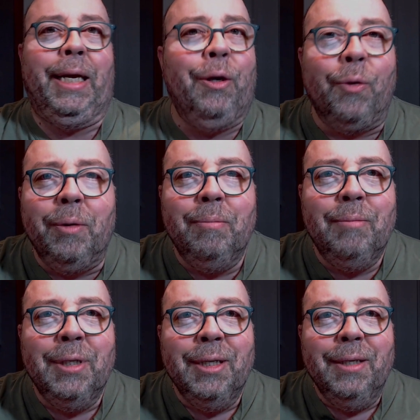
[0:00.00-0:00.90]

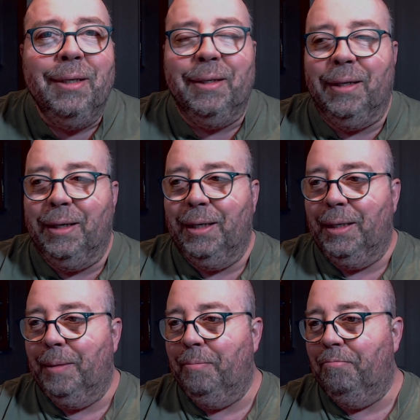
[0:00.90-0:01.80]
Ingram,
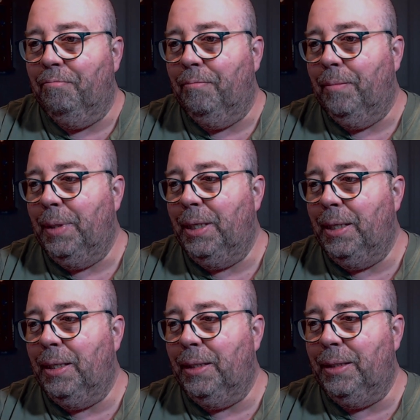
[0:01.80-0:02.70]
um,
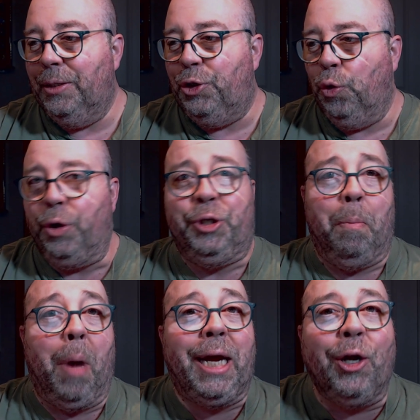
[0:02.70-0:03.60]
George
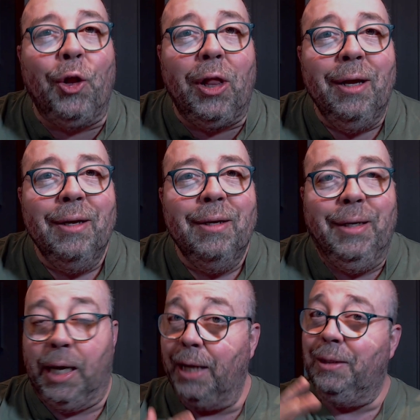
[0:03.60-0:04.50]
Michael
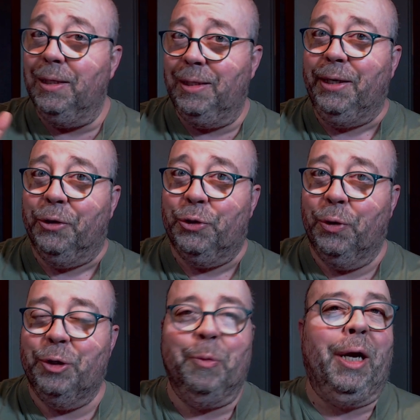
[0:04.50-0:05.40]
not the singer
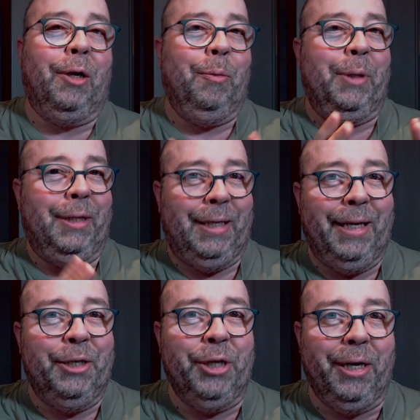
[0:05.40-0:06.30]
George Michael, but the
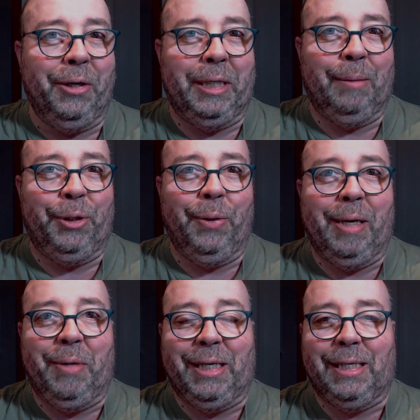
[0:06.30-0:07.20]
DJ on
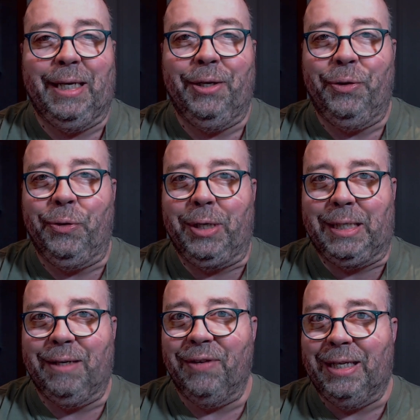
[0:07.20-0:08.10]
WABC in New York,
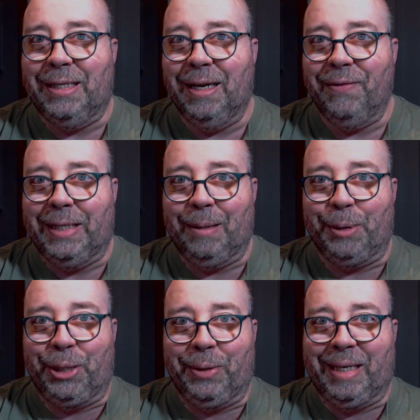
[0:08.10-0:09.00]
77
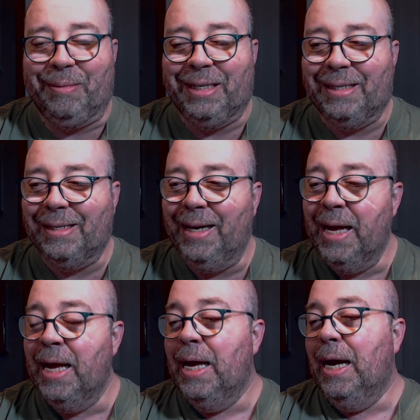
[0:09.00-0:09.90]
WABC.
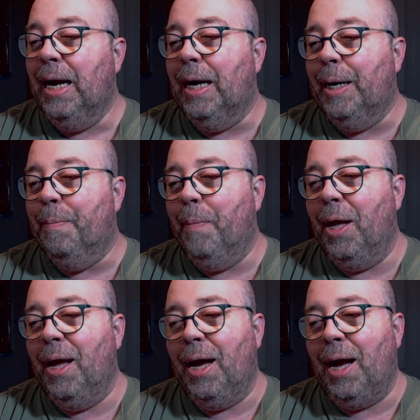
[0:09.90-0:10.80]
Um,
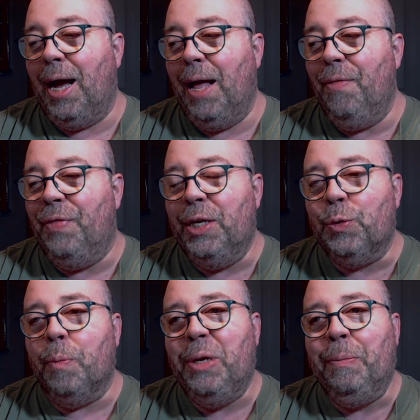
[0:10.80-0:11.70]

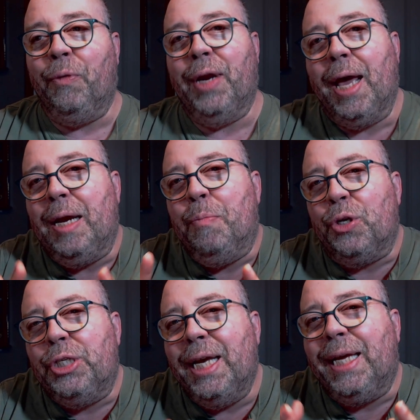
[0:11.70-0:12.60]
these were people that had a
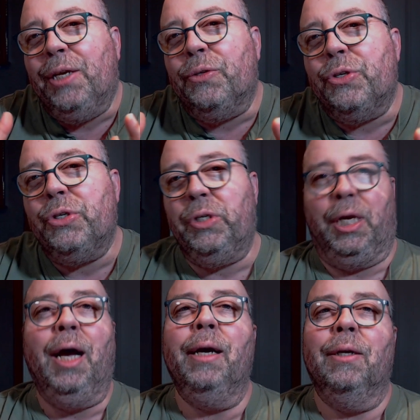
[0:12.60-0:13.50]
particular
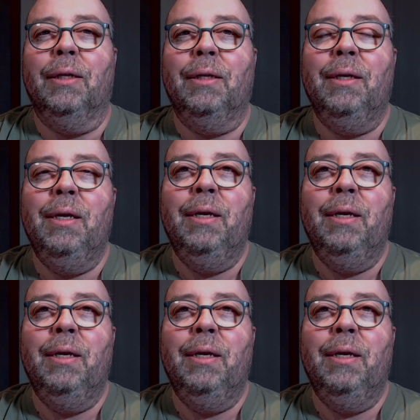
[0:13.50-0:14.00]
style